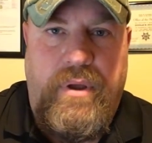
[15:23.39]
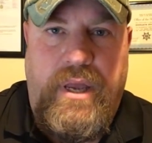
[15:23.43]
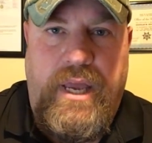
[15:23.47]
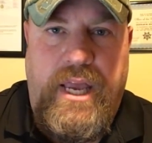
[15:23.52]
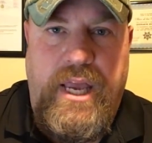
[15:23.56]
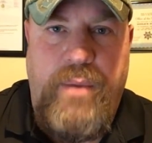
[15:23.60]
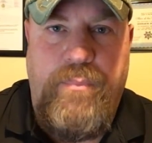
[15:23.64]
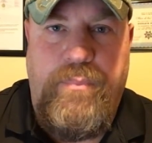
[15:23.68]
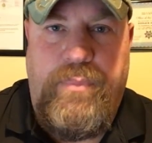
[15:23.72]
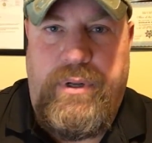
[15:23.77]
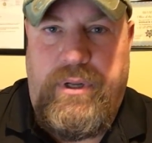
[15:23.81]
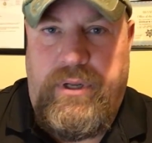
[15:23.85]

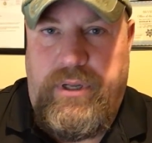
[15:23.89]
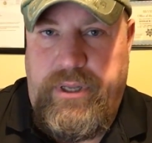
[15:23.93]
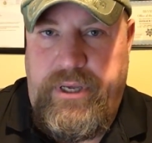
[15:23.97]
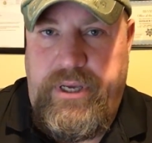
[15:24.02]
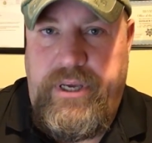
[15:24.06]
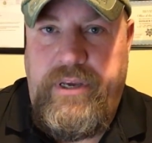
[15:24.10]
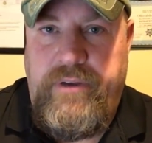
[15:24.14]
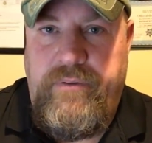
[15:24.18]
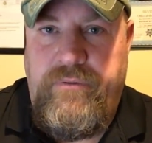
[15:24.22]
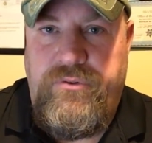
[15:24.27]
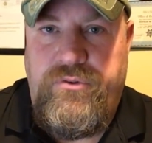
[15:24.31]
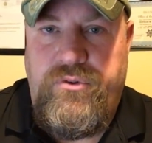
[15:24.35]
he
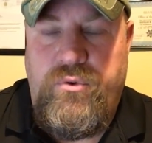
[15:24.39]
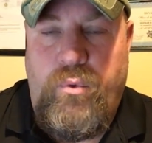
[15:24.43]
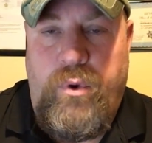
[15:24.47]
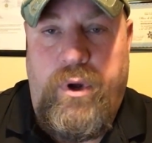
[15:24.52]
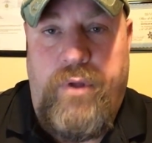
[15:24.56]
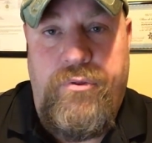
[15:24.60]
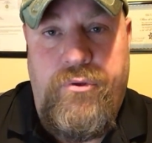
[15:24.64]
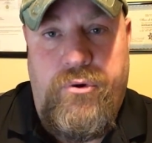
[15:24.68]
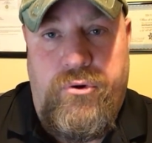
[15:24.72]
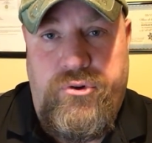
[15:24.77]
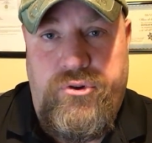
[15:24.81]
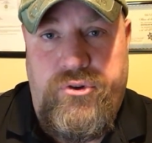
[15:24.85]
believes
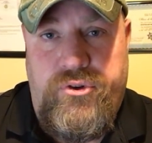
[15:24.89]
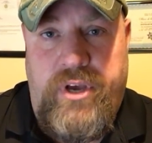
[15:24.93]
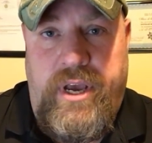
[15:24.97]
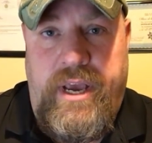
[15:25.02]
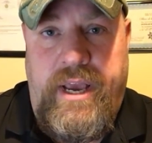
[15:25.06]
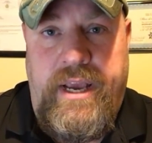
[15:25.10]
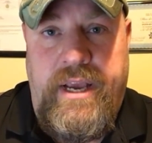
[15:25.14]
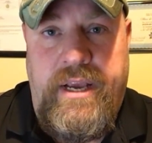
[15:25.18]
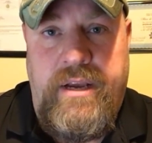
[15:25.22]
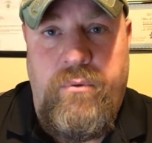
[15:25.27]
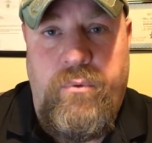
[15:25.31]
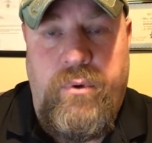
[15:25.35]
what they're
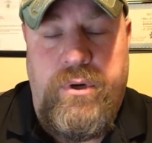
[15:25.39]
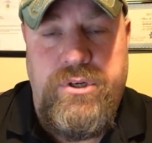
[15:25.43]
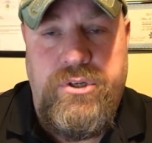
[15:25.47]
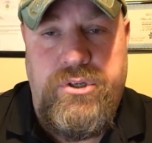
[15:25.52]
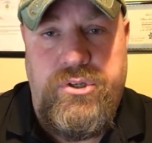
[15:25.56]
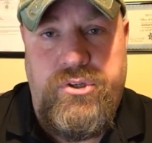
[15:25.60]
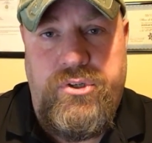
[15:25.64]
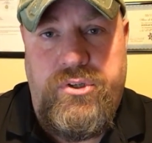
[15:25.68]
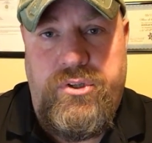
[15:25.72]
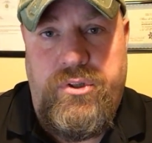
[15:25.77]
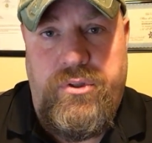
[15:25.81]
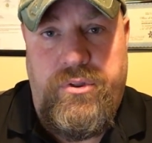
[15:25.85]
saying, which
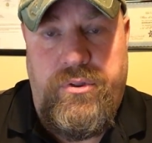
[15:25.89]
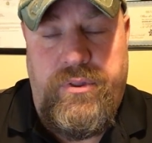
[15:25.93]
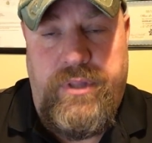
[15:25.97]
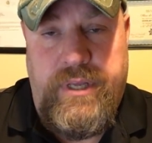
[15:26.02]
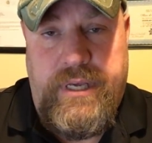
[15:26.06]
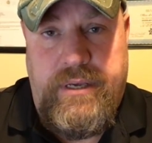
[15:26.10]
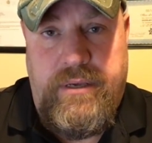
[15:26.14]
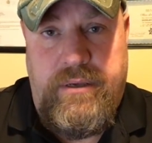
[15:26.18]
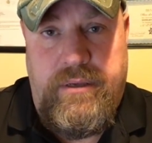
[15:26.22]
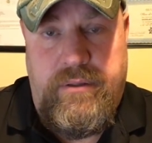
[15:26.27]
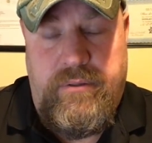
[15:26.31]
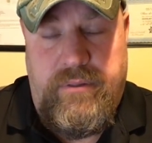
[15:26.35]
is
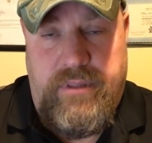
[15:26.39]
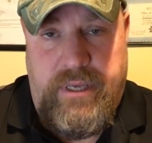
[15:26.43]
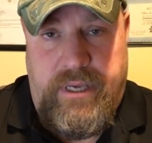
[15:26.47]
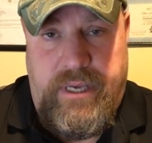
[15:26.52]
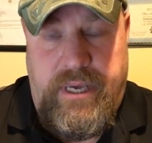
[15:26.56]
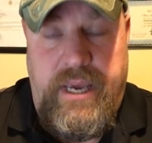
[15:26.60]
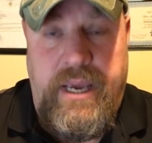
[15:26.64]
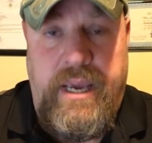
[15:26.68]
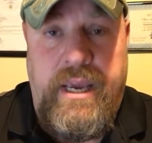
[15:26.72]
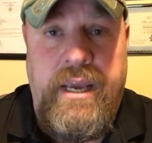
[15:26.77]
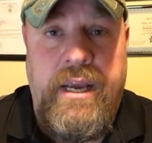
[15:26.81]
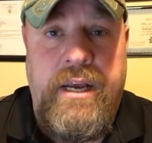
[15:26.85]
the
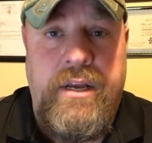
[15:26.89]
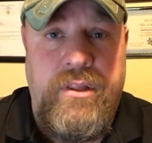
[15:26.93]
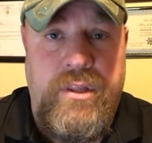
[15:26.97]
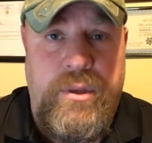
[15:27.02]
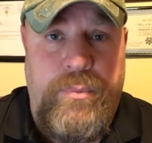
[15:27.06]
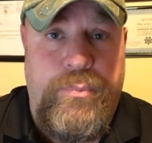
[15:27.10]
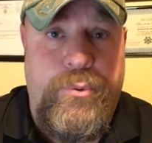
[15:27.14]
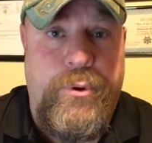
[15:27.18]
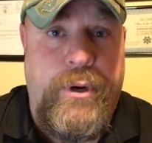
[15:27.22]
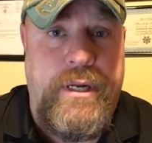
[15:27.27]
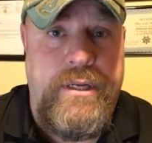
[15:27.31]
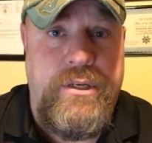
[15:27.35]
king and
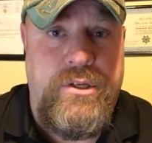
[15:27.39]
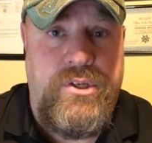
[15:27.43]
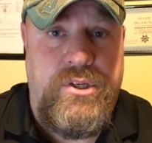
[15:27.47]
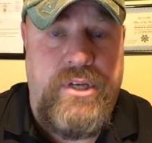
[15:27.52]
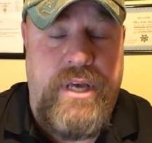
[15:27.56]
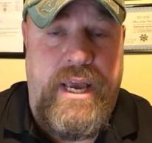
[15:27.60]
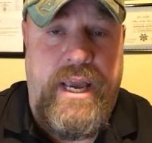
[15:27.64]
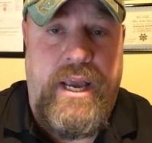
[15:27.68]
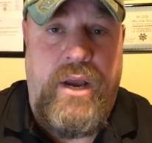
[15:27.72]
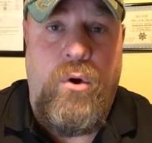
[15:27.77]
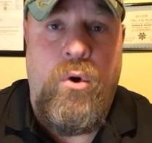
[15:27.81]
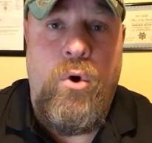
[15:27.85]
the prince
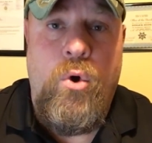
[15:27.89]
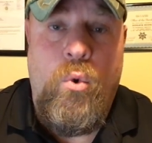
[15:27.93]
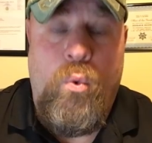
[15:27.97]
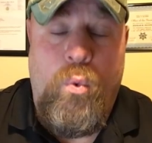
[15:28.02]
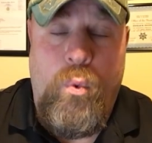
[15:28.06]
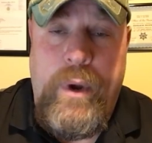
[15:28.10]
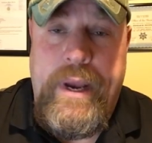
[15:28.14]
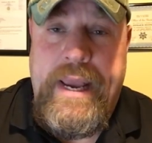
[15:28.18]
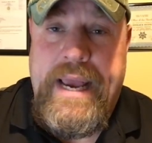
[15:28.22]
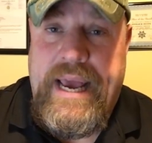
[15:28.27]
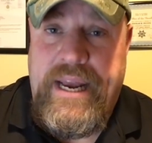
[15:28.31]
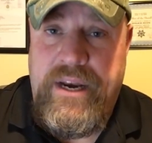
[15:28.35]
saying,
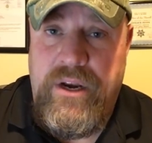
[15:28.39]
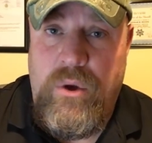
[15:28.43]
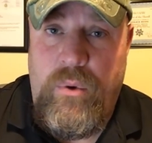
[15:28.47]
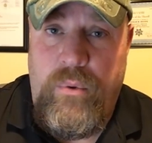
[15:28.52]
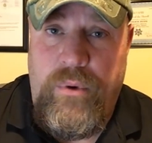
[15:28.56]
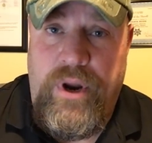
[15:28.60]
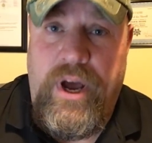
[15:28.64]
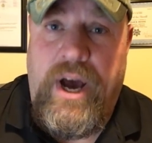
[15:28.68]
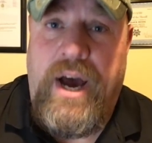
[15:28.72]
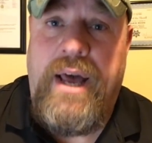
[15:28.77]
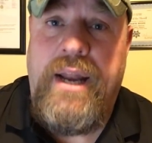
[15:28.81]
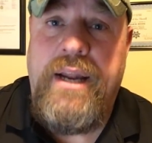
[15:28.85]
we had no
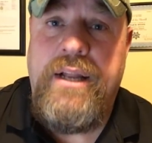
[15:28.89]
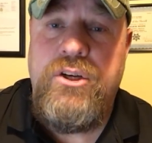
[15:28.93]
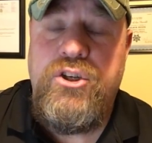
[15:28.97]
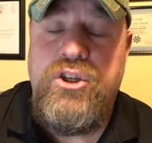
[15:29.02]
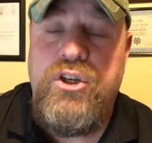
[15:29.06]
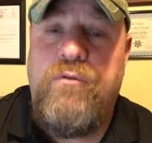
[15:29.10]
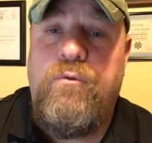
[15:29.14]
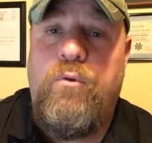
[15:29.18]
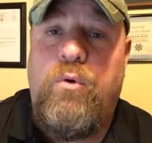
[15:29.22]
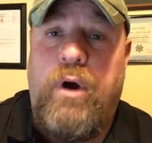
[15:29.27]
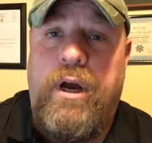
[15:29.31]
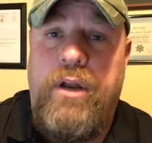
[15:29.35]

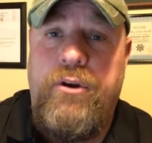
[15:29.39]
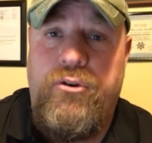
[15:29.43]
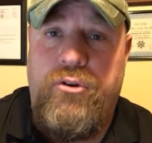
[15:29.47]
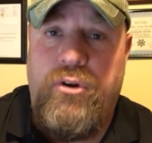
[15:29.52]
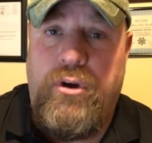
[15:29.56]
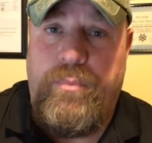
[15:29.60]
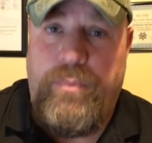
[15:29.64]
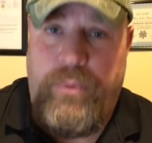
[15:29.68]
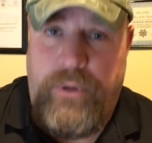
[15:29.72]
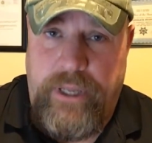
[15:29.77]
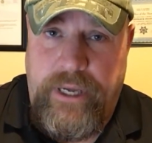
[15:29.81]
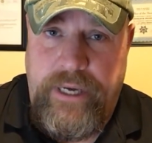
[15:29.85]
knowledge of what
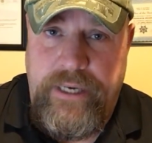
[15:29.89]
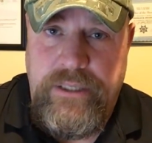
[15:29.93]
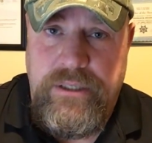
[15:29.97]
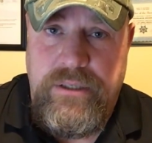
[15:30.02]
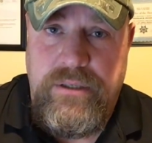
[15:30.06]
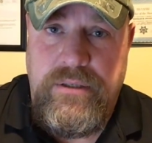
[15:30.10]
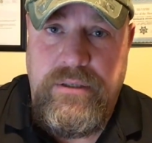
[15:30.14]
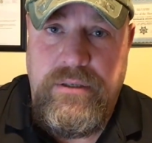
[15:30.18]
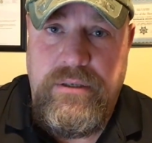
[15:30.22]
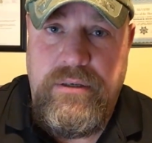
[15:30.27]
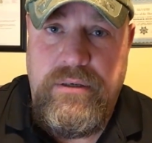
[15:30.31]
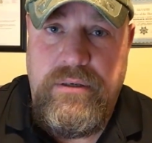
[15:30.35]
took
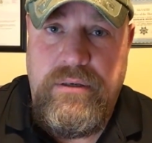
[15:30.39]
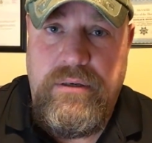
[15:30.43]
place,